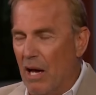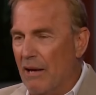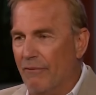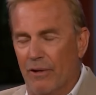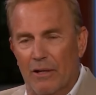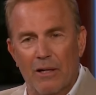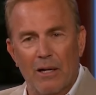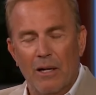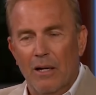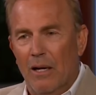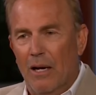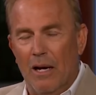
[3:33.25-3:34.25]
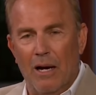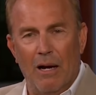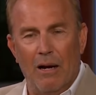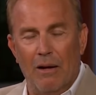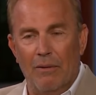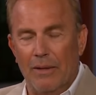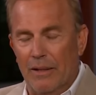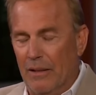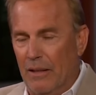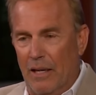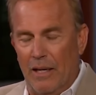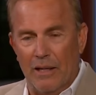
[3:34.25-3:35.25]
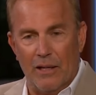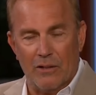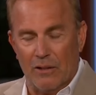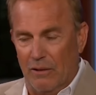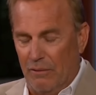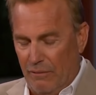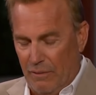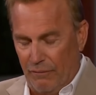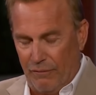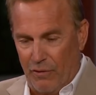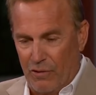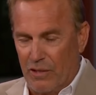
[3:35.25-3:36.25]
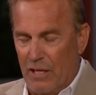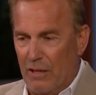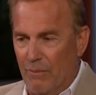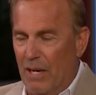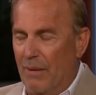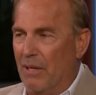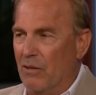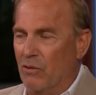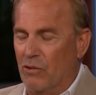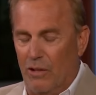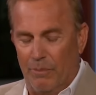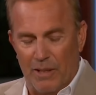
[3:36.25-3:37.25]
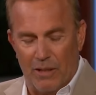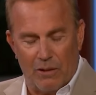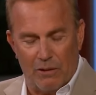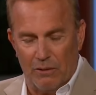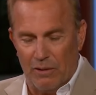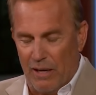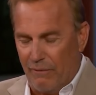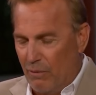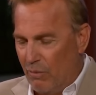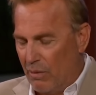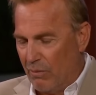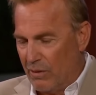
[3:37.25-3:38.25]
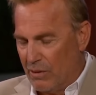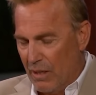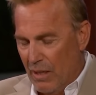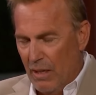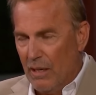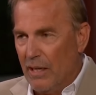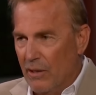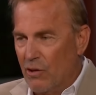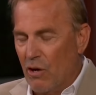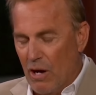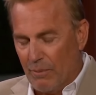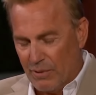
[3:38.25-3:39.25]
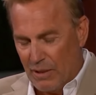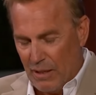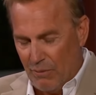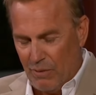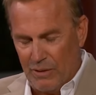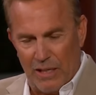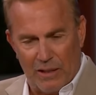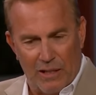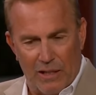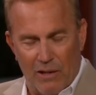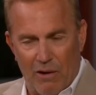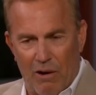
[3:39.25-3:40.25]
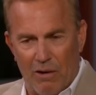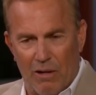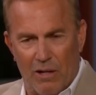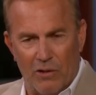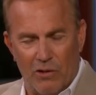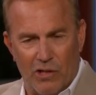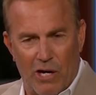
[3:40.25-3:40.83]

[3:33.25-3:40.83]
Well, buckle up. We're here to untangle the web of gossip, speculation, and hard facts surrounding Kevin